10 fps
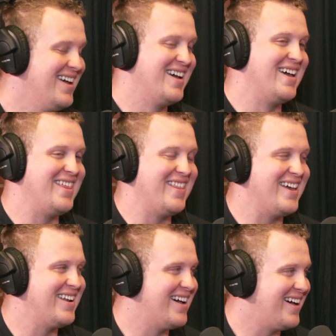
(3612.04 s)
And
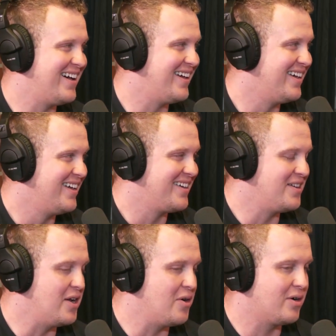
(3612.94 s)
then,
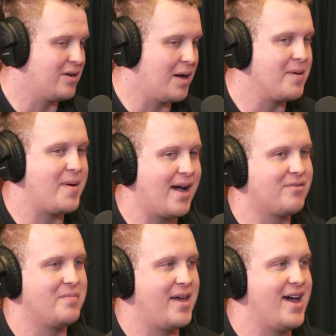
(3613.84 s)
you know, coming back
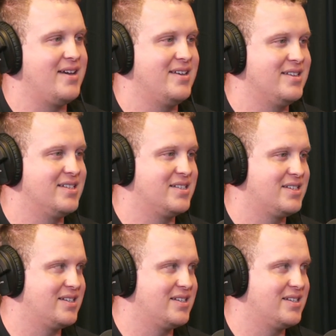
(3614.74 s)
from that is...